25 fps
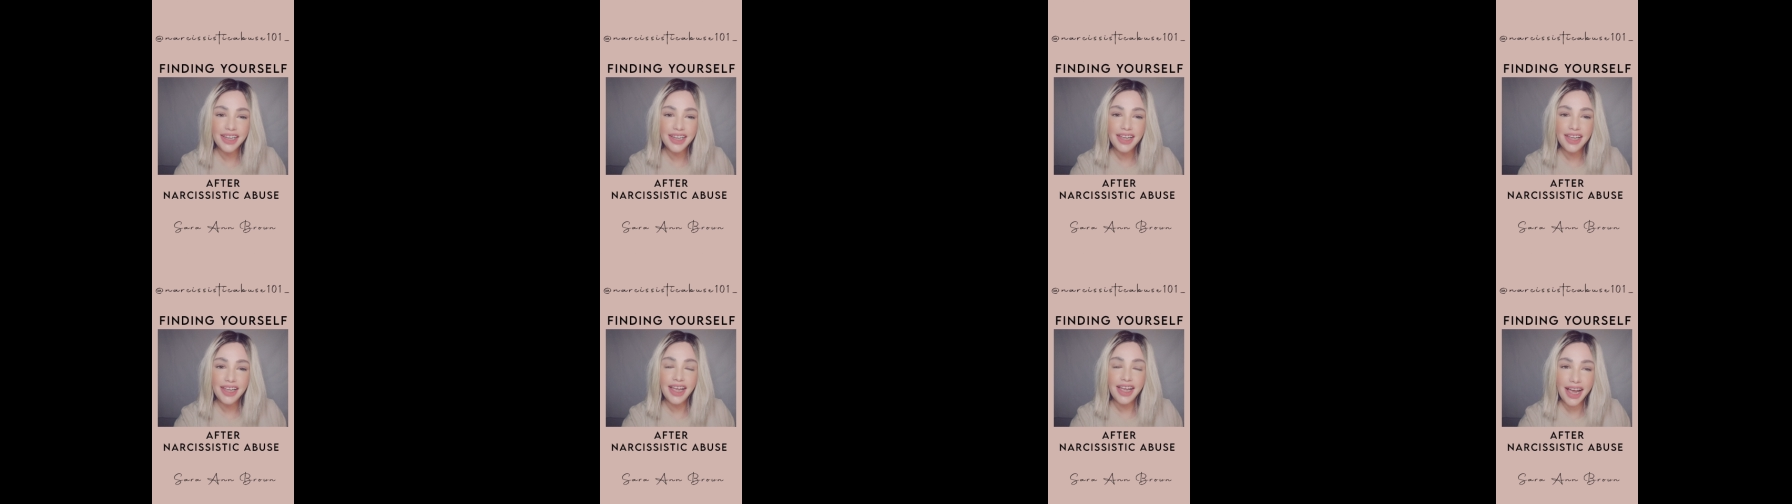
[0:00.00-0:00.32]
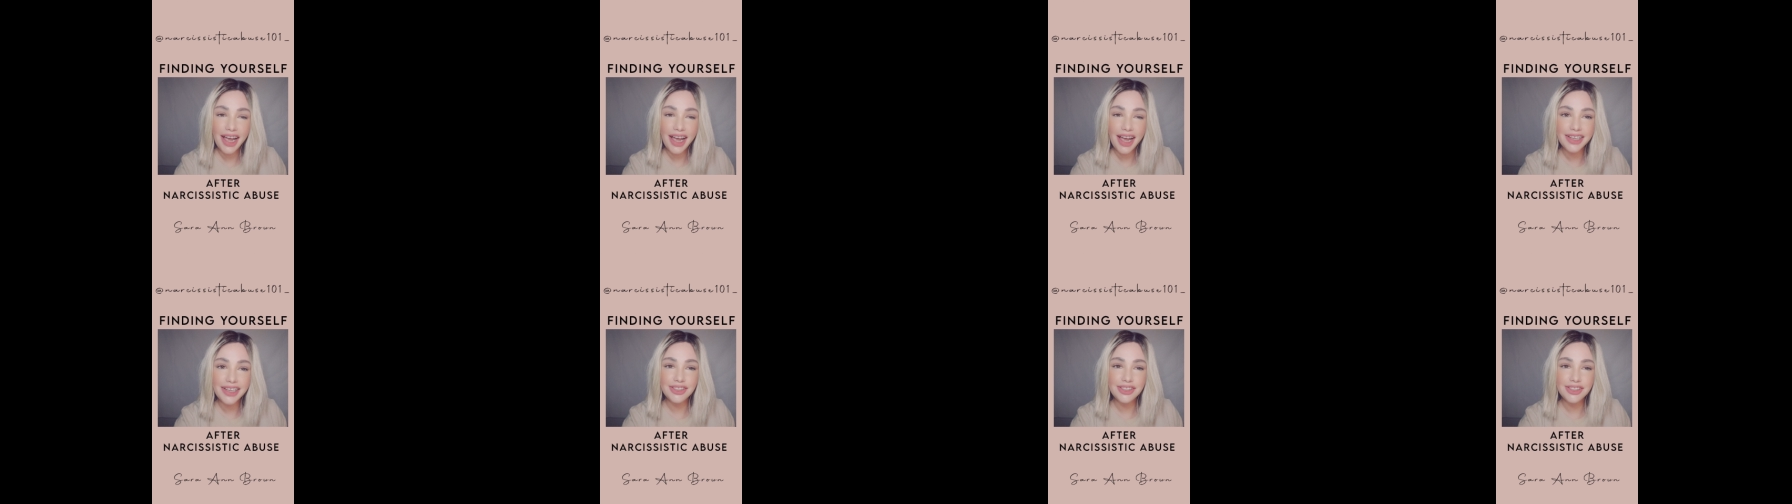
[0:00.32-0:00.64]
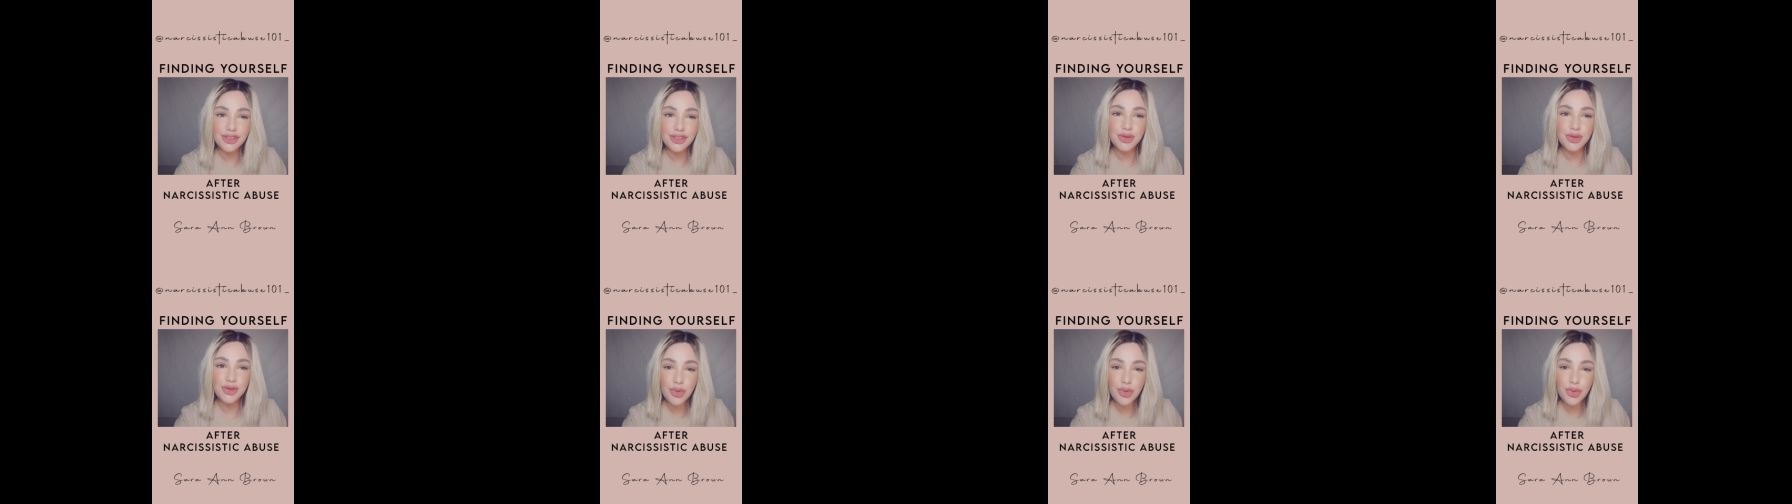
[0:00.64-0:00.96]
as
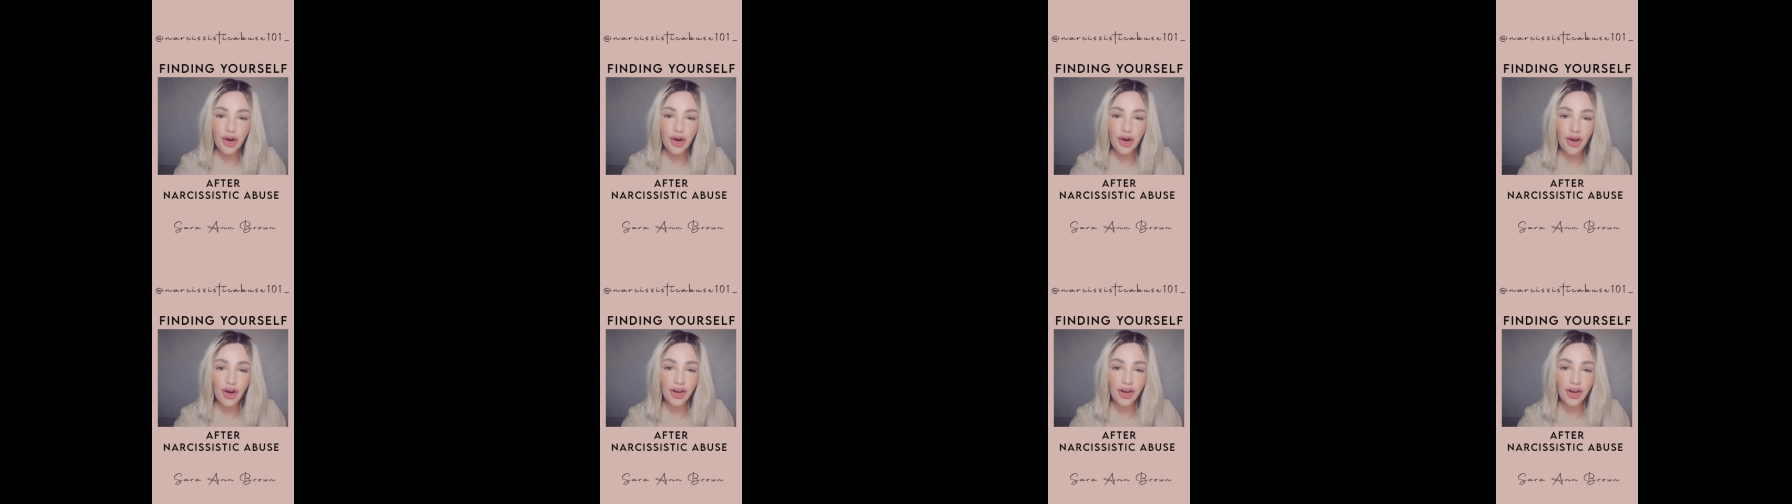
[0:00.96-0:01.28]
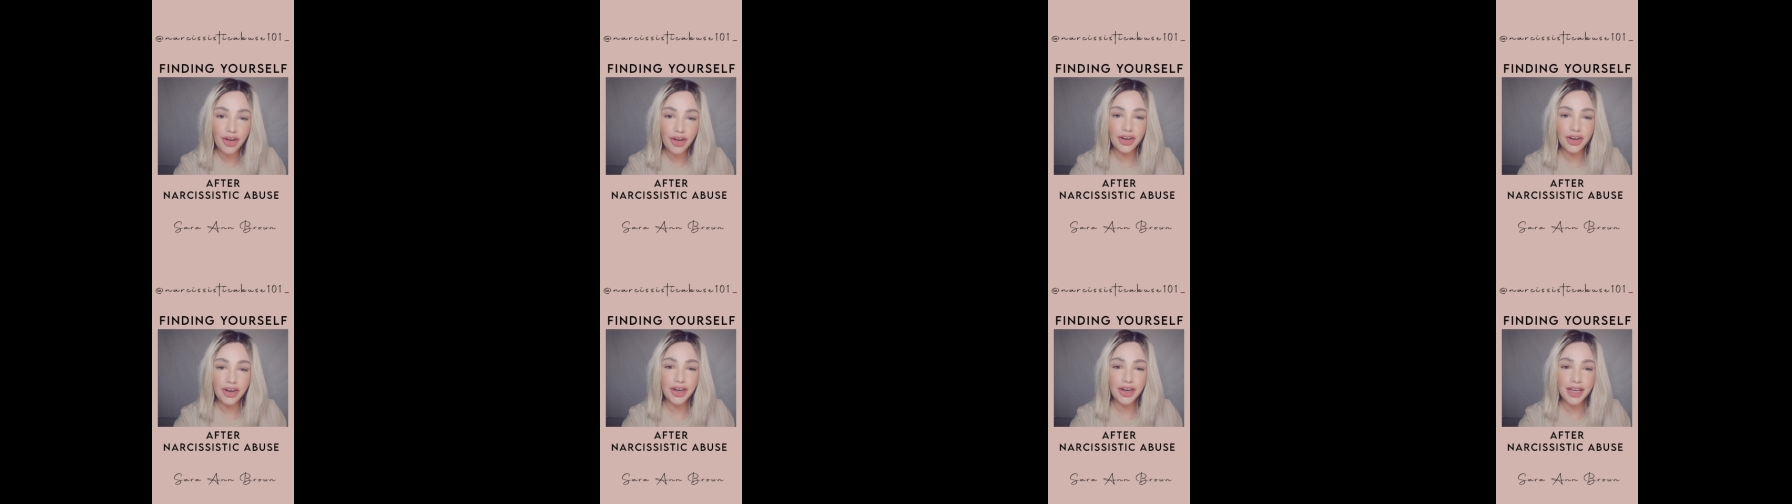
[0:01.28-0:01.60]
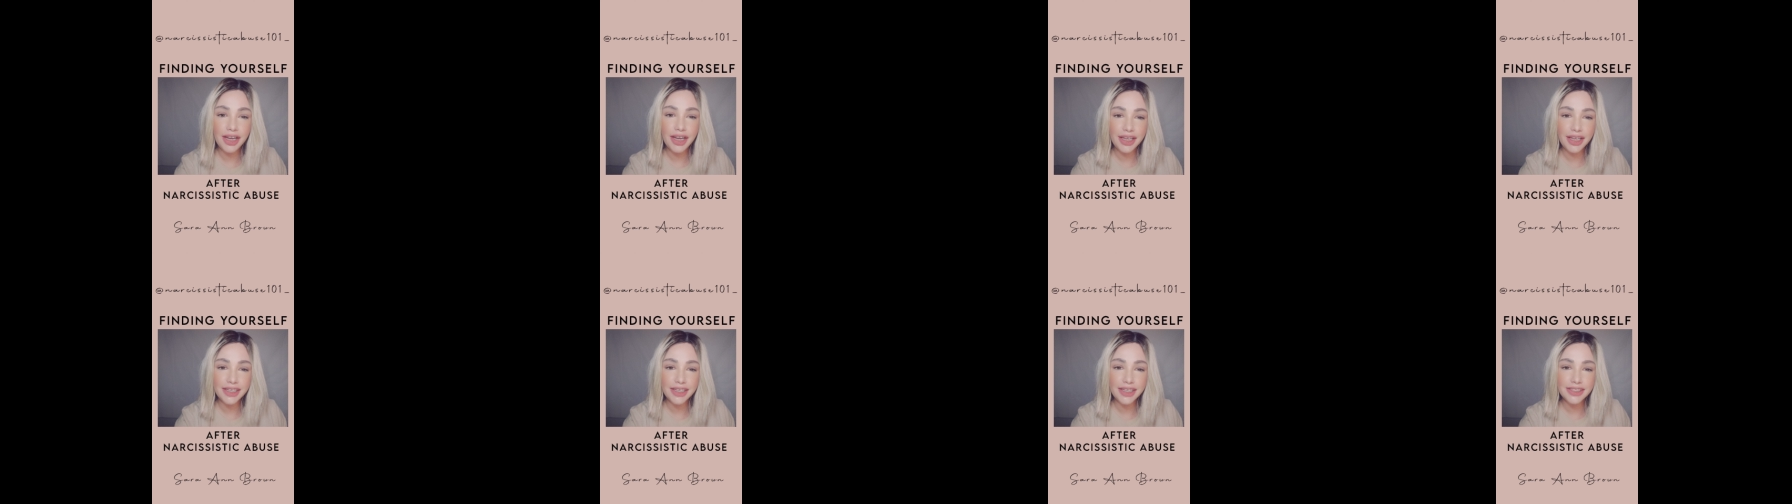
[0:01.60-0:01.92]
you are,
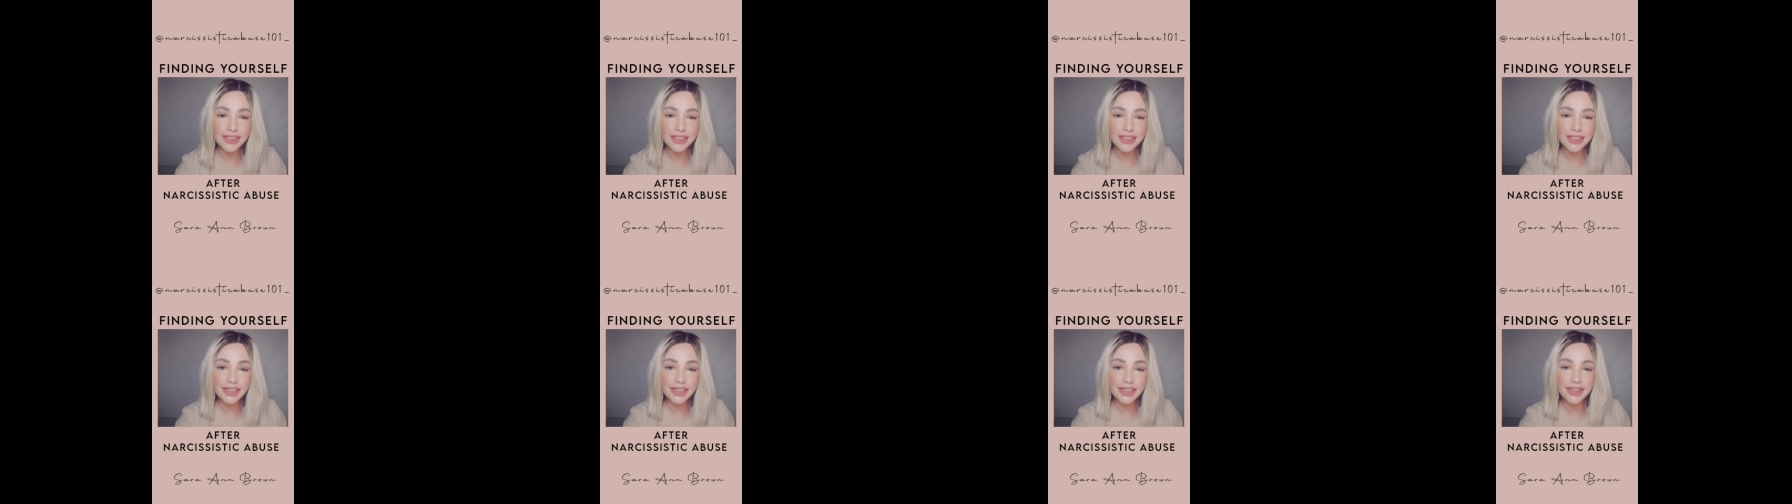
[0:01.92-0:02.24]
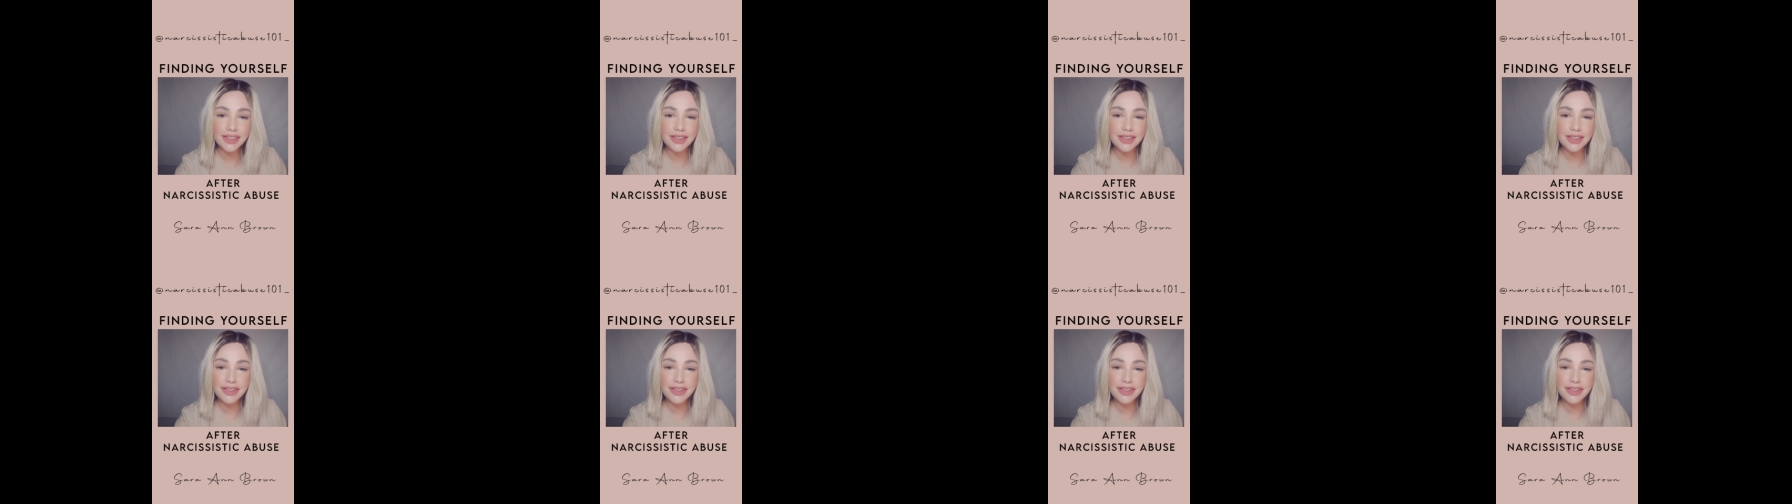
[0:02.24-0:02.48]
and